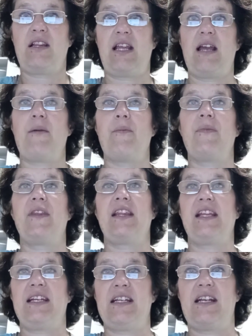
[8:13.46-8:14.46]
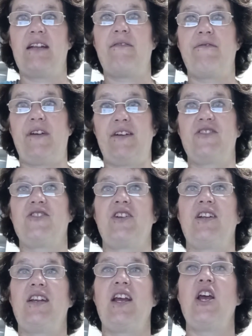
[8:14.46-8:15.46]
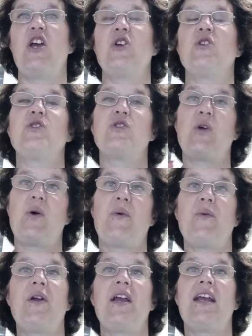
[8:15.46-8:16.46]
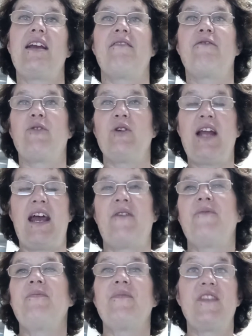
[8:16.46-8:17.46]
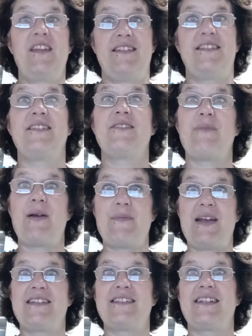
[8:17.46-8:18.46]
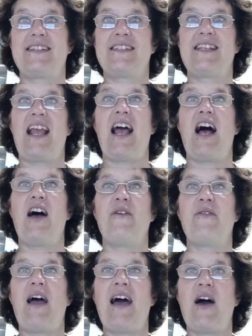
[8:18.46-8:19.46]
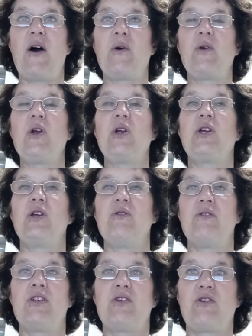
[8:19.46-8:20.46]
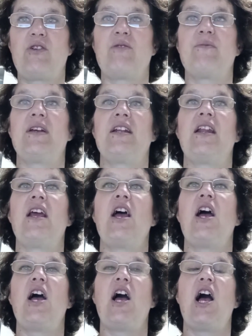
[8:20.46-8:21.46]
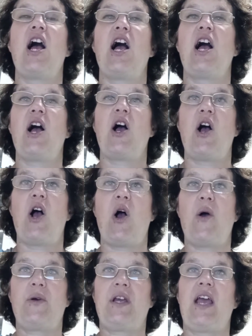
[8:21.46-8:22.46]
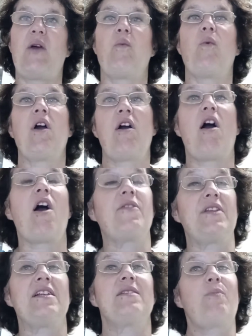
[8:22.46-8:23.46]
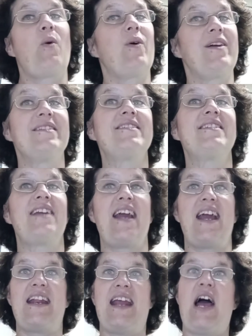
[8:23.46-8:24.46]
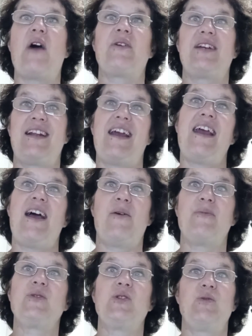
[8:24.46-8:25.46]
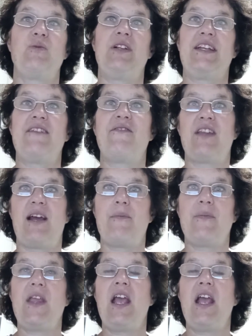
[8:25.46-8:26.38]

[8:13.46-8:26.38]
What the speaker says: them that they need to function. So for now, this is my basics of how you determine, okay, where are these points and how can I help to relieve them.